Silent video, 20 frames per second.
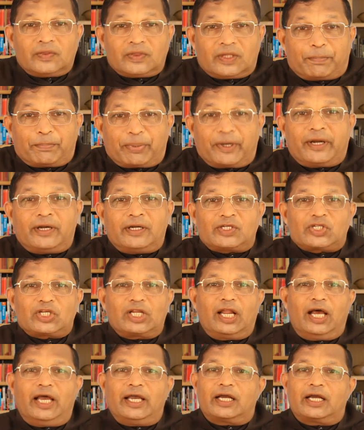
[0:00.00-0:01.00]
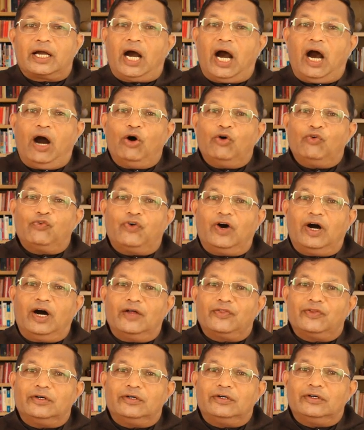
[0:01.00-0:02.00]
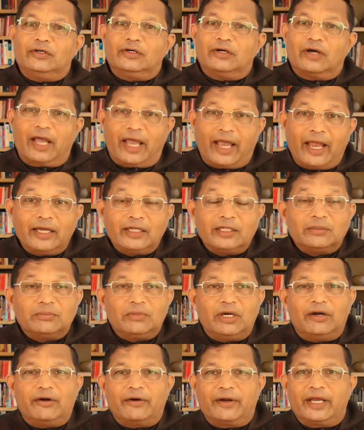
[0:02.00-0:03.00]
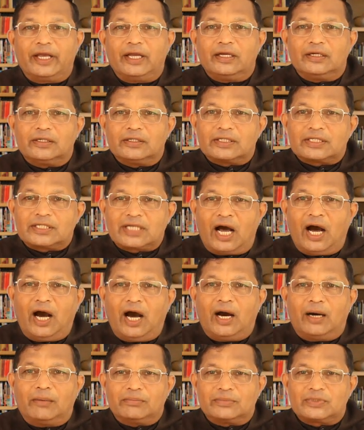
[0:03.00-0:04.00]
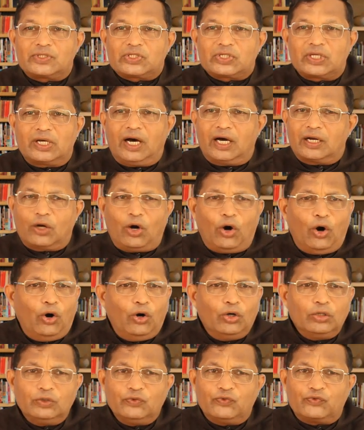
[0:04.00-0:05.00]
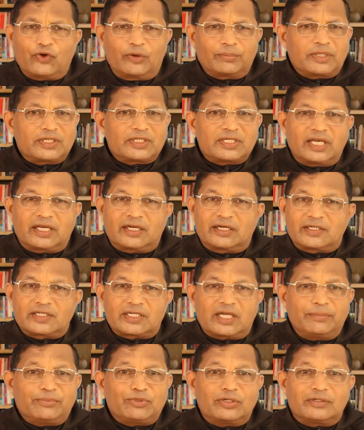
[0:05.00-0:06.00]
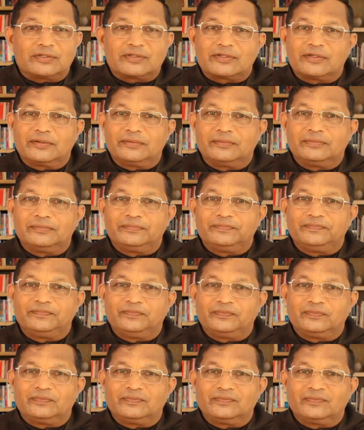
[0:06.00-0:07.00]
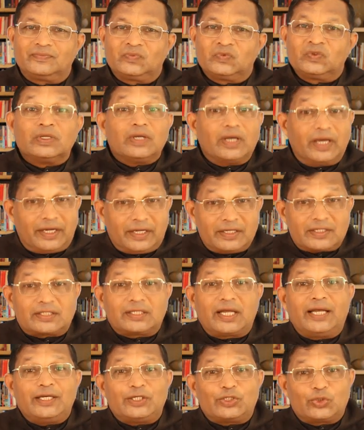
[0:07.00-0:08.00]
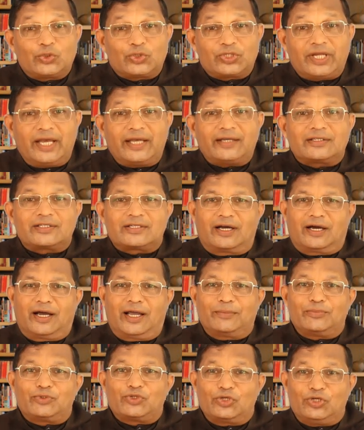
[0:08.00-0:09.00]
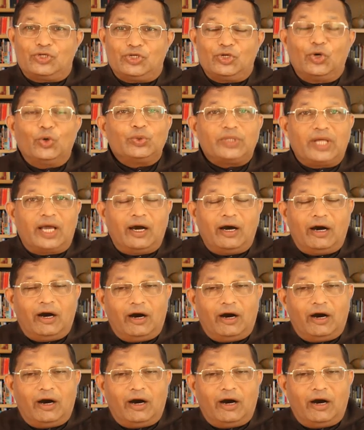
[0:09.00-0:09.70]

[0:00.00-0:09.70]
The prayers like Our Father, Hail Mary, Psalms are all from the sacred scriptures. It is nice to take time to know their